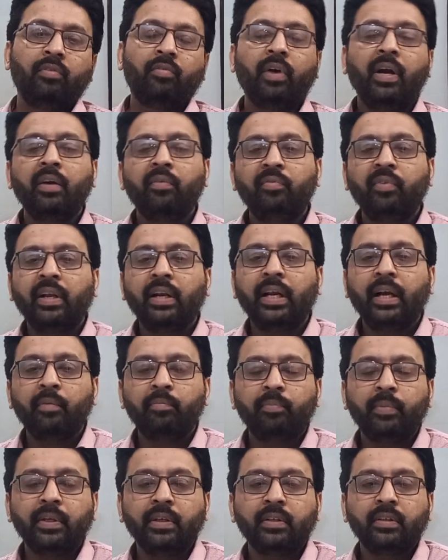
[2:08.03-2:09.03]
What will
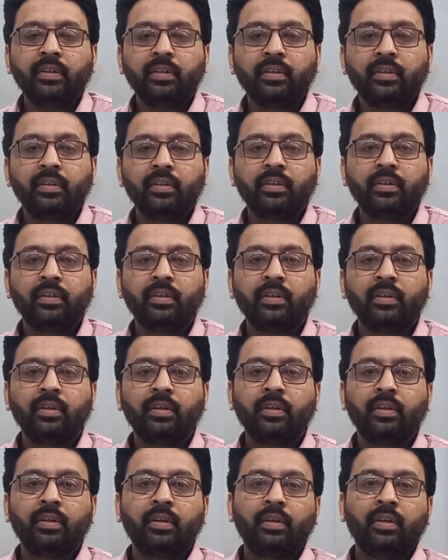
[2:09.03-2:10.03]
happen
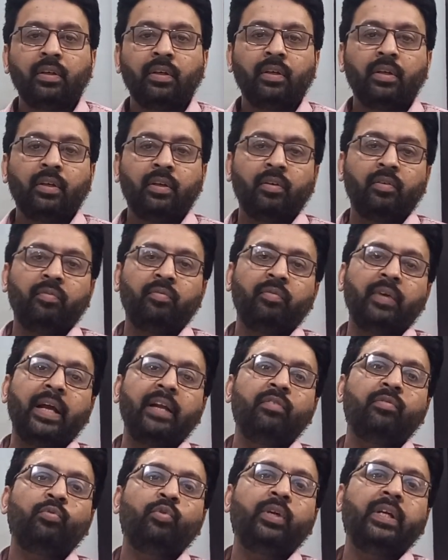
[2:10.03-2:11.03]

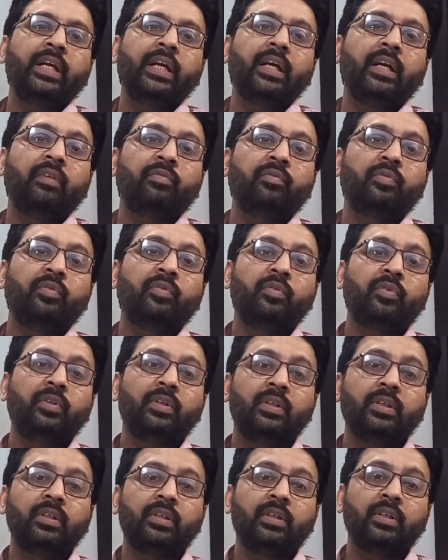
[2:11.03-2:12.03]
when we have
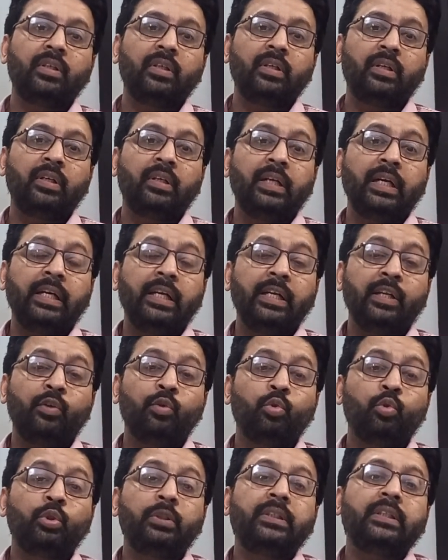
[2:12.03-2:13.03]

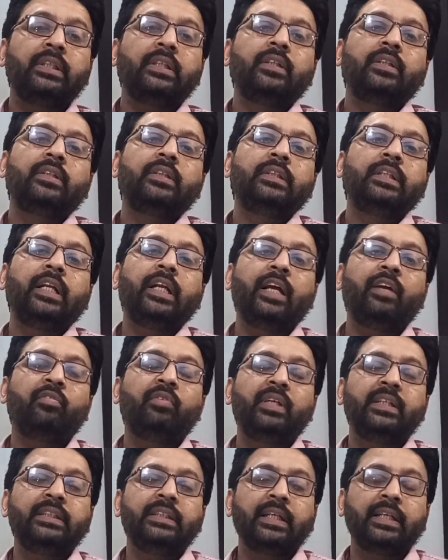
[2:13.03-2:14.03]
reduced
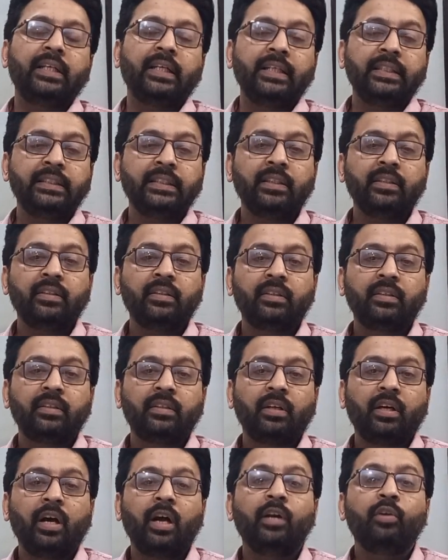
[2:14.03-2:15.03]
salivary secretion
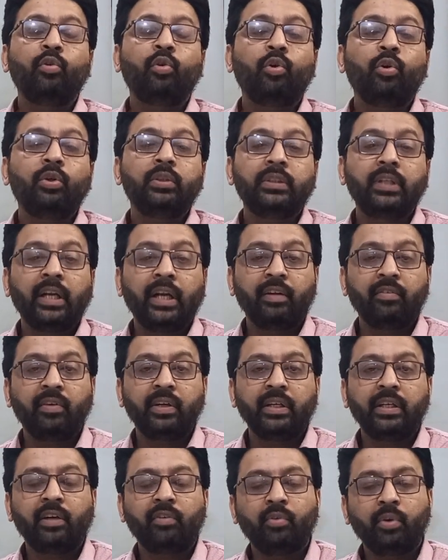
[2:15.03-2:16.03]
or no
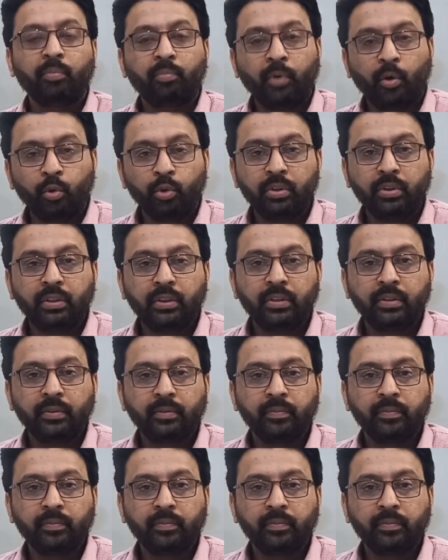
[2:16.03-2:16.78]
saliva in our mouth?